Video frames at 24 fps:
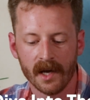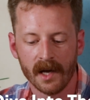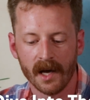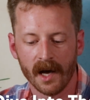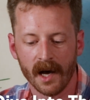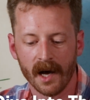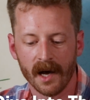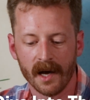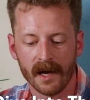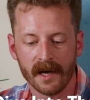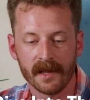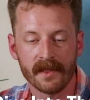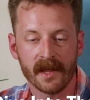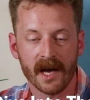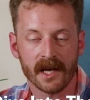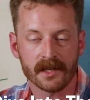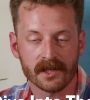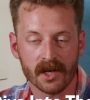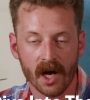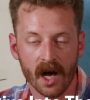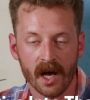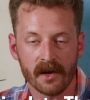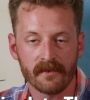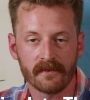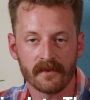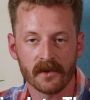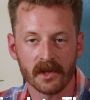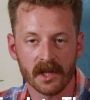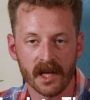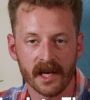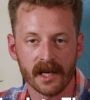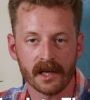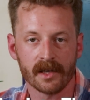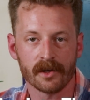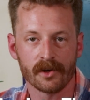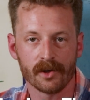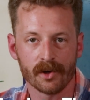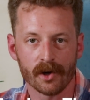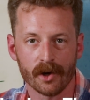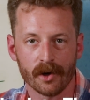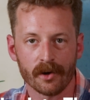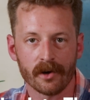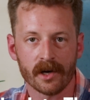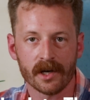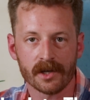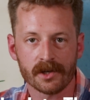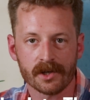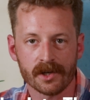and that's HyphaLink
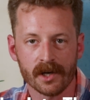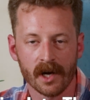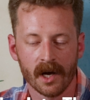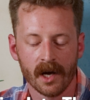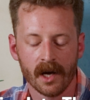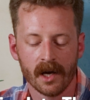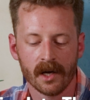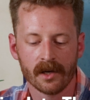Nourish.